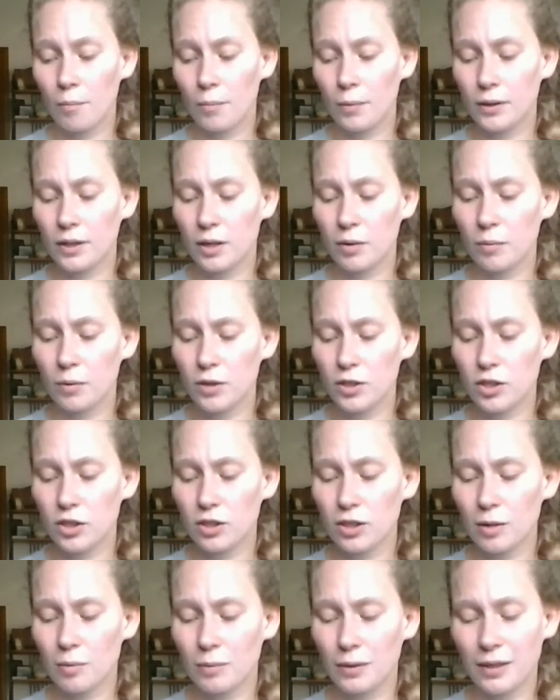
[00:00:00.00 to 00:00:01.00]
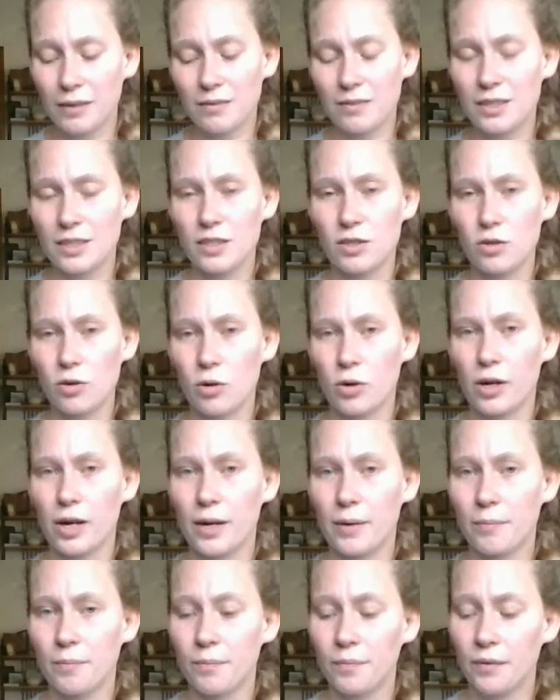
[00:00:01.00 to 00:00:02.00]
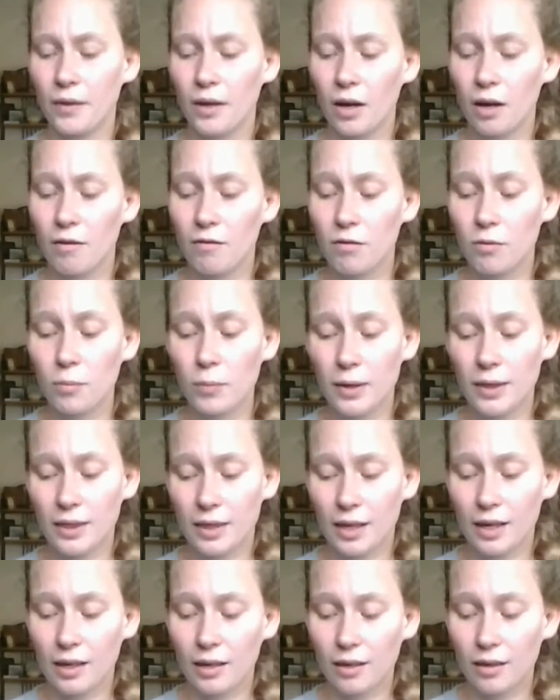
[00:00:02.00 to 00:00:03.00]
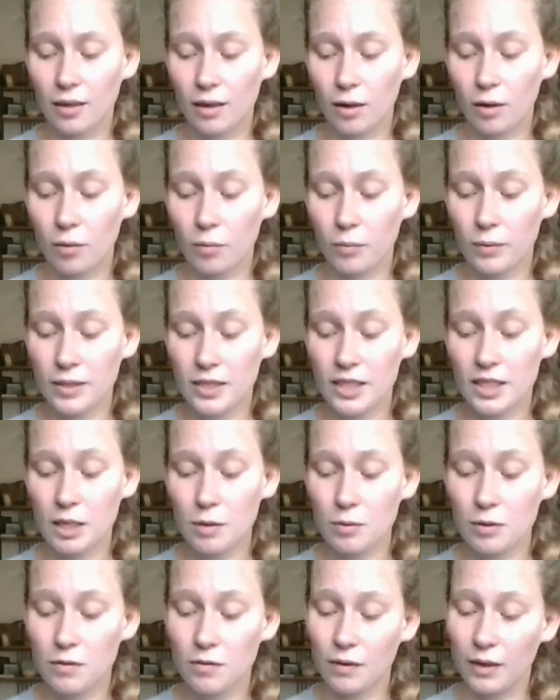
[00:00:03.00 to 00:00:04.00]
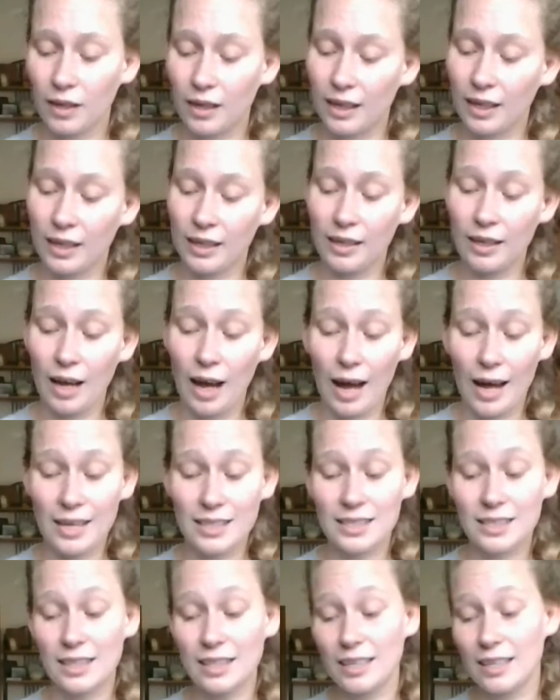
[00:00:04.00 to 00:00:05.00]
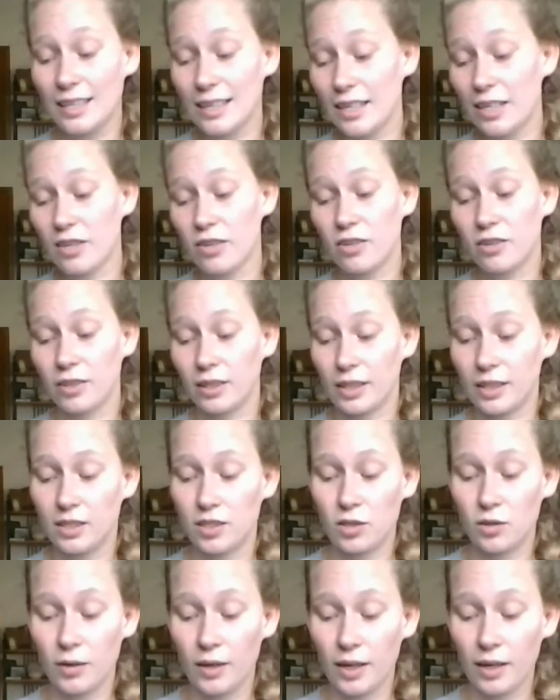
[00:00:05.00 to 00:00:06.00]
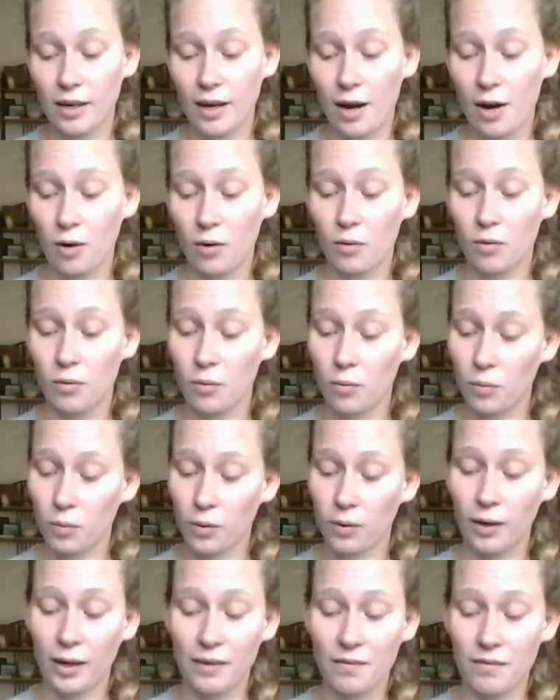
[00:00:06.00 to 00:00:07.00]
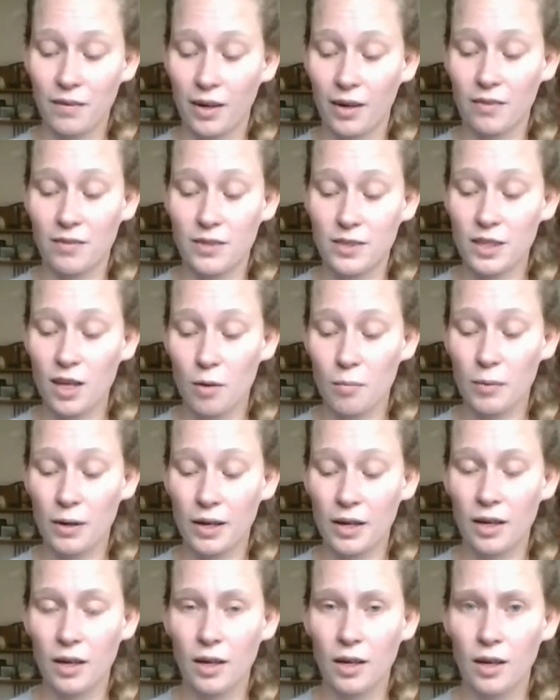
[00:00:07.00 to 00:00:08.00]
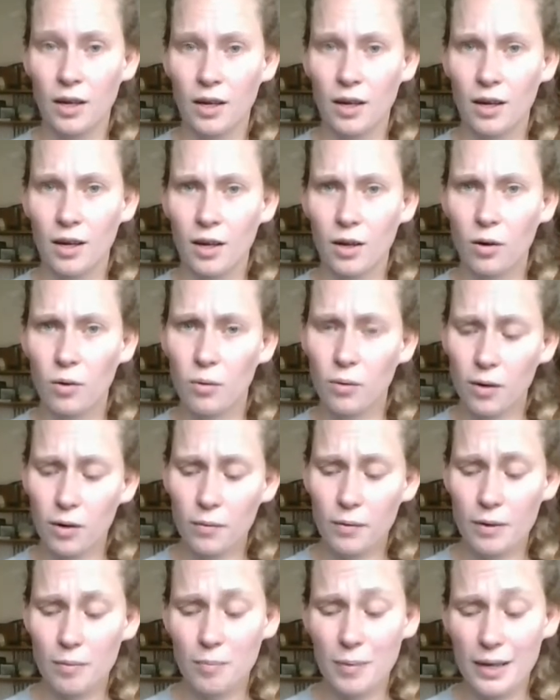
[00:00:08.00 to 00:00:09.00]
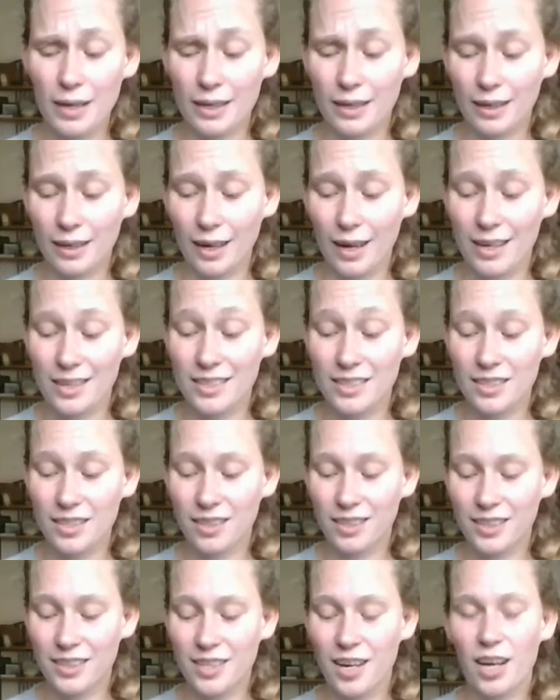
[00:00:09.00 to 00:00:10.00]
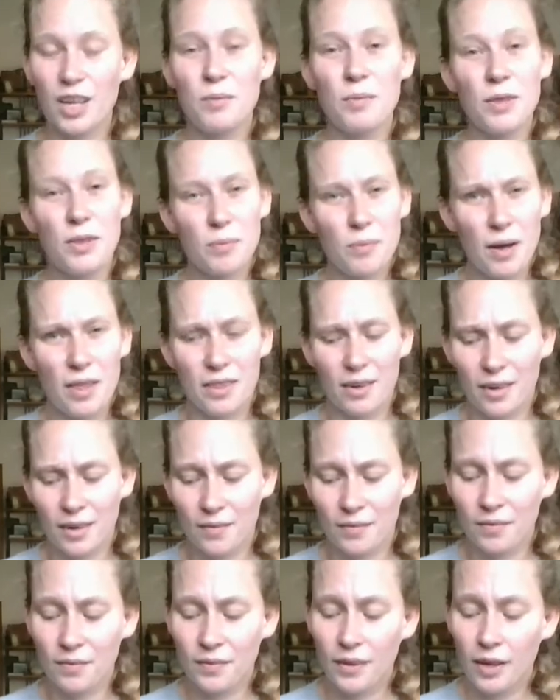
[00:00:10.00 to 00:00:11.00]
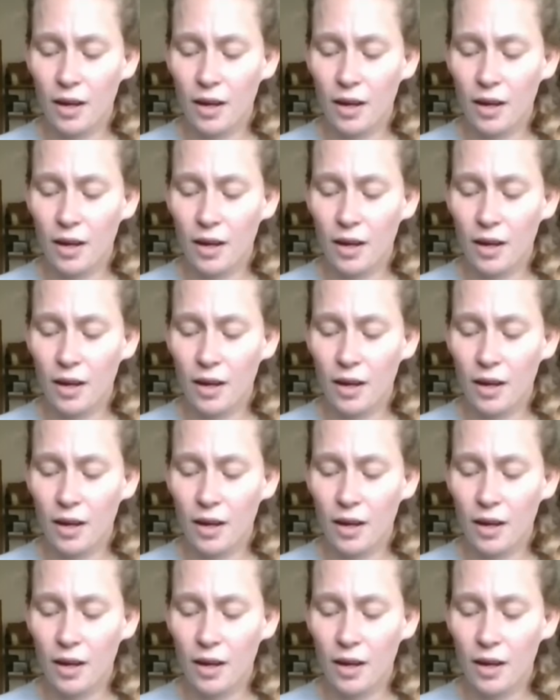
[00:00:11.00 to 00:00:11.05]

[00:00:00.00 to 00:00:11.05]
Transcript: But they weren't sure they believed this story. For one thing, when Seamus Finnegan asked eagerly to hear how Quirrell had fought off the zombie, Quirrell went pink and started talking about the weather.